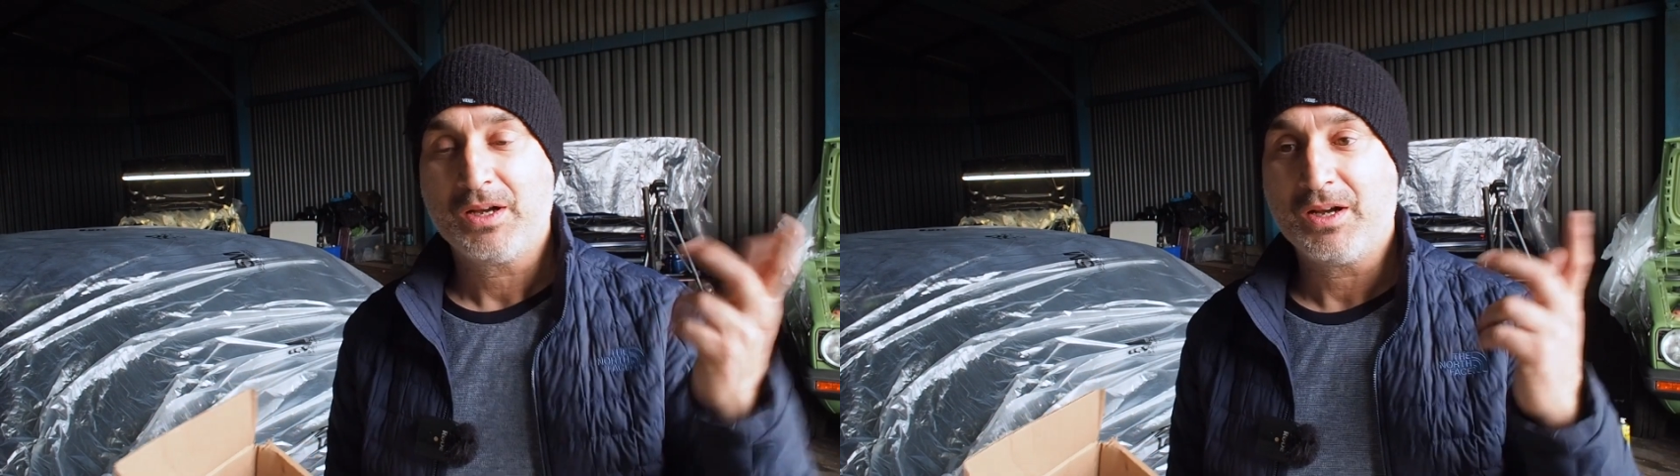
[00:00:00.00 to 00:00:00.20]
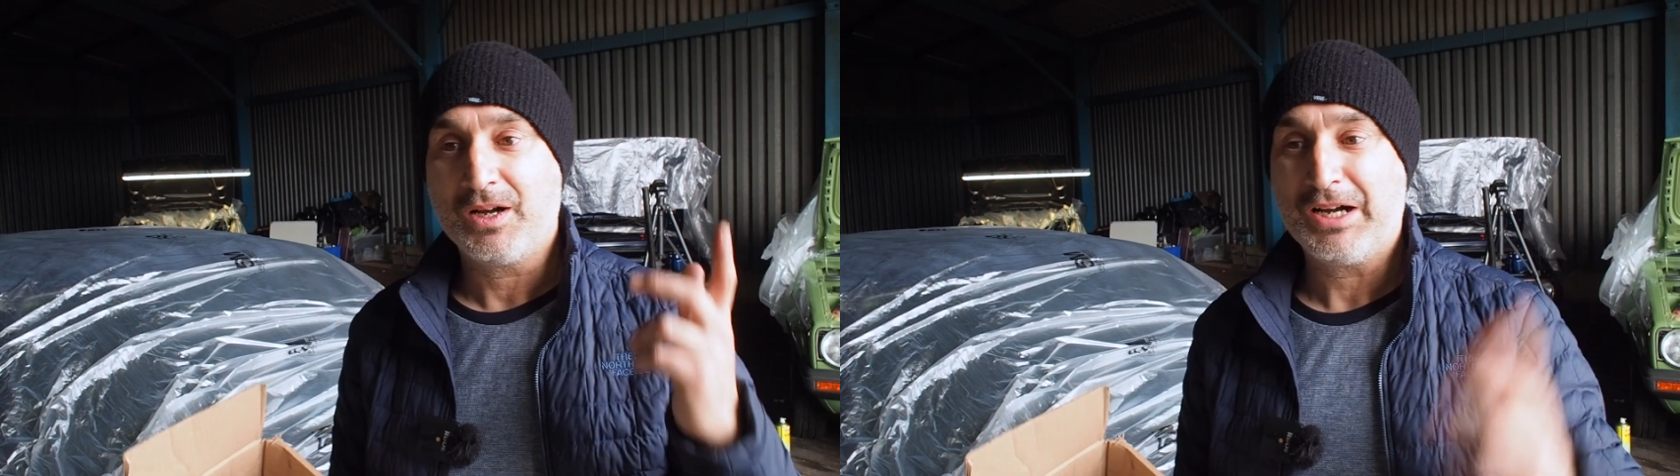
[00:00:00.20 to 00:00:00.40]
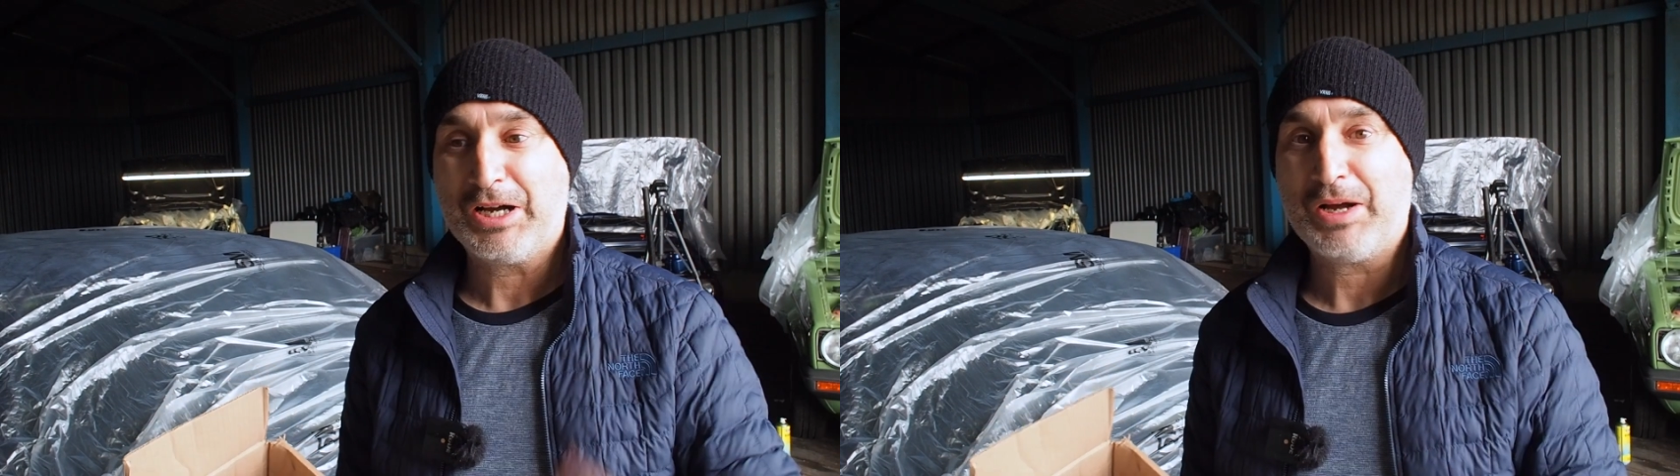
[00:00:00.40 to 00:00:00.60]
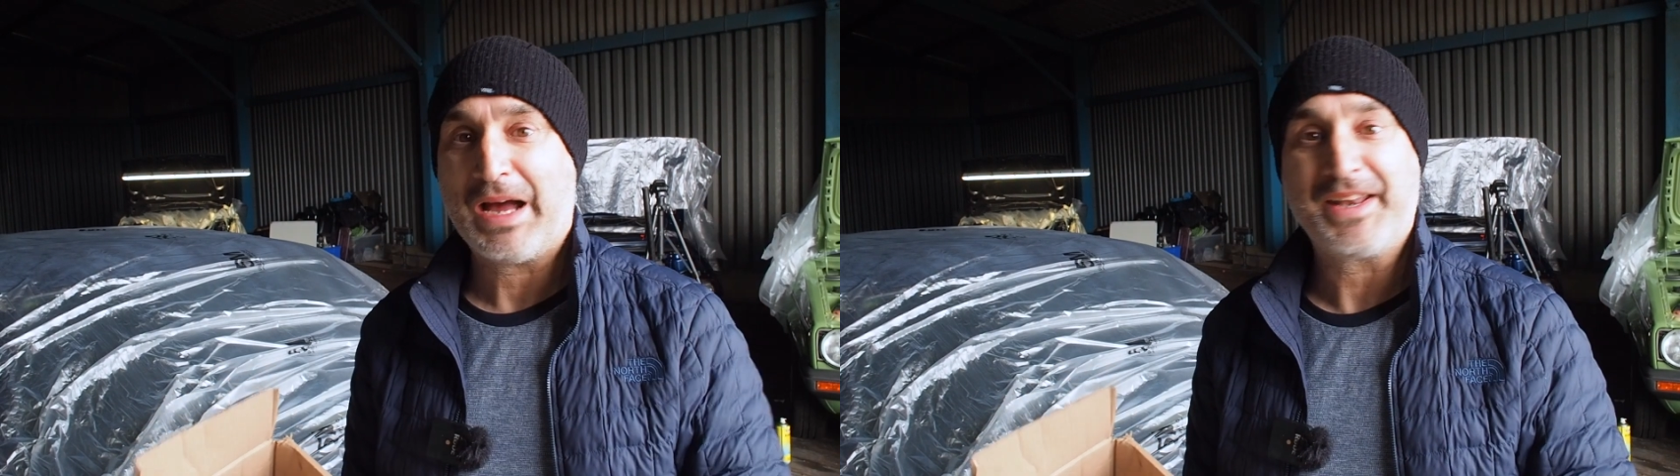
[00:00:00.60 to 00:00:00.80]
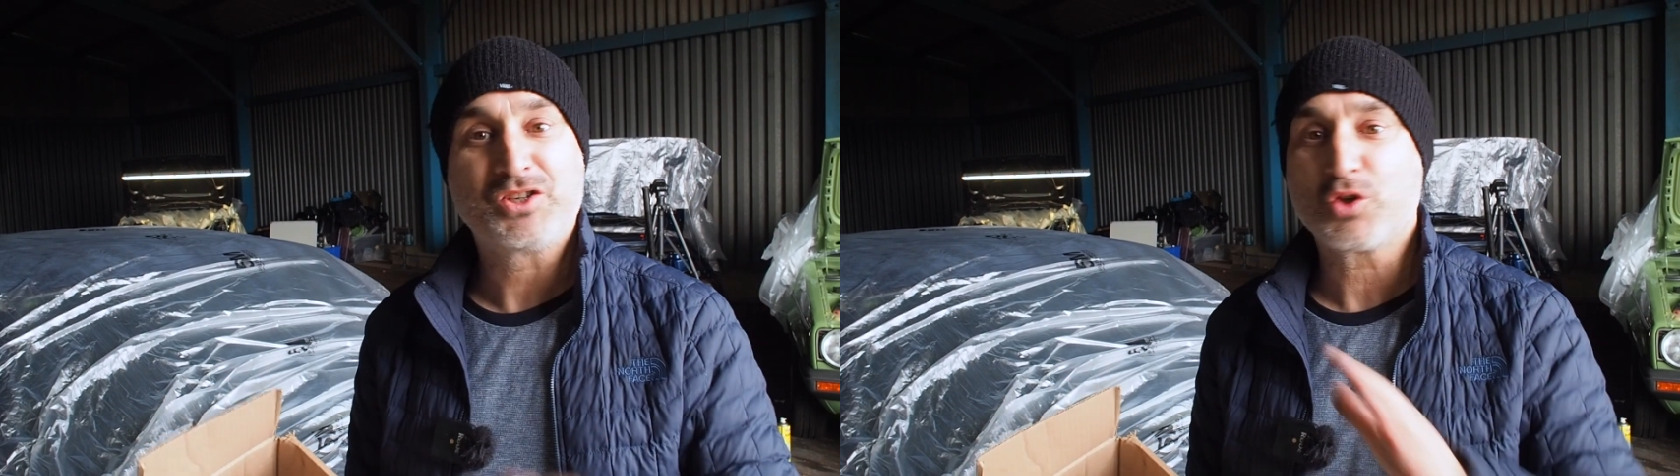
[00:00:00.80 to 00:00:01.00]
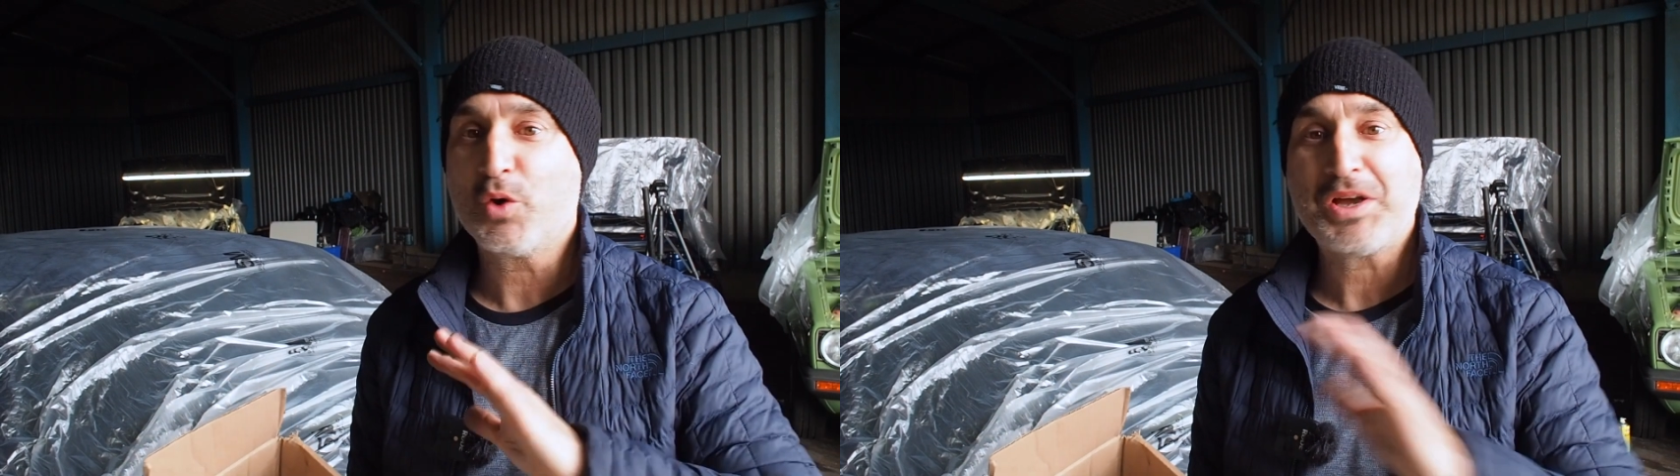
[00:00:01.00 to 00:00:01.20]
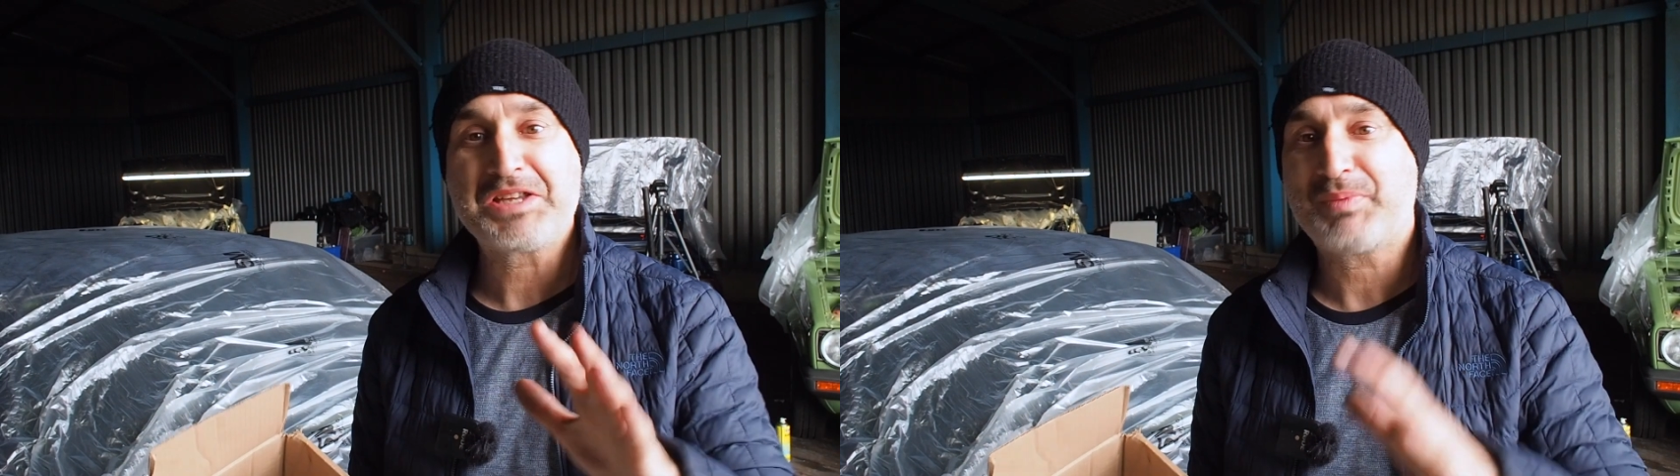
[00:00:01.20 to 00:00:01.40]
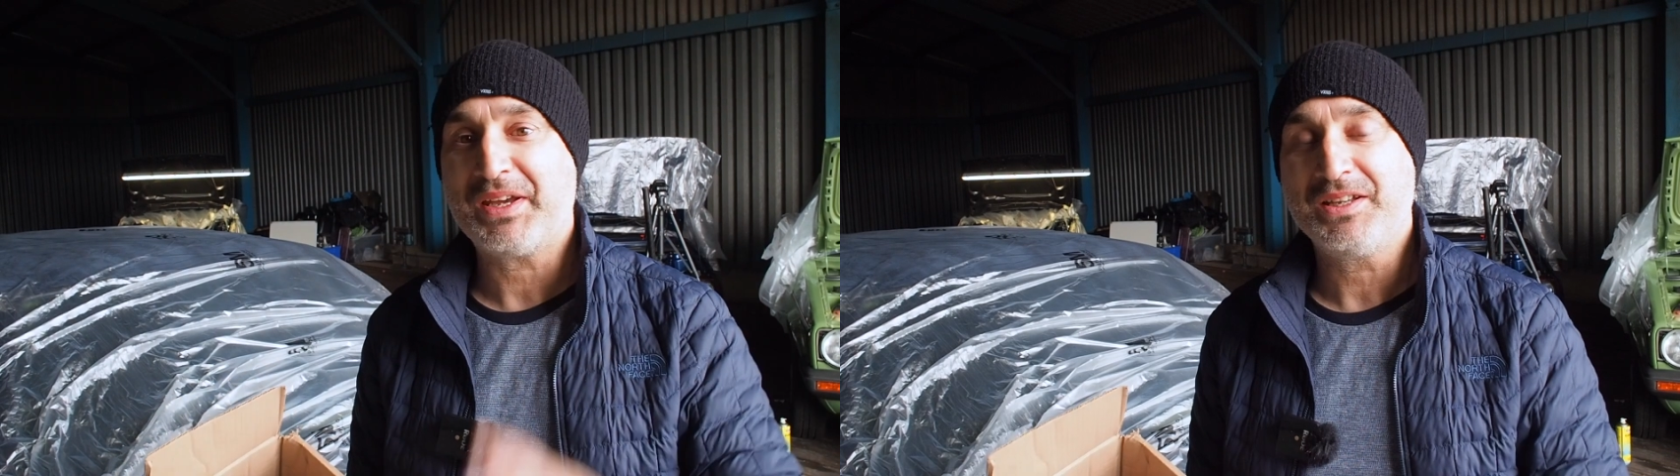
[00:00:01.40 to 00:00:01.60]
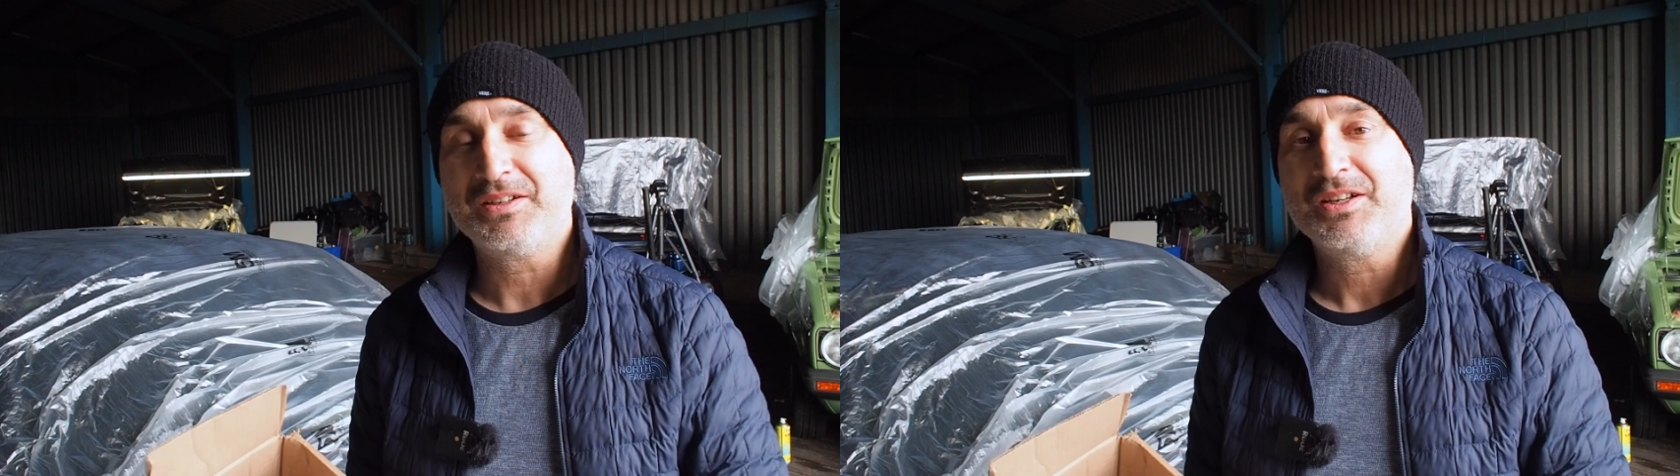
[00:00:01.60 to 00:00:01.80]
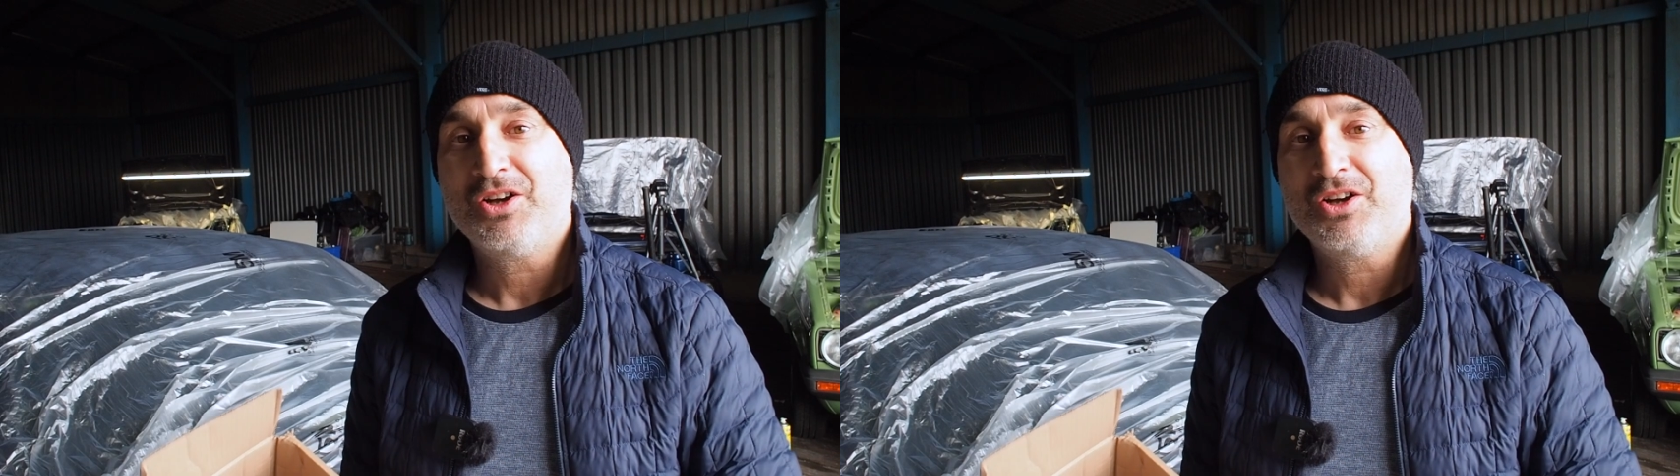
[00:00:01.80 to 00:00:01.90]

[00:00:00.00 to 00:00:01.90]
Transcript: And he's always been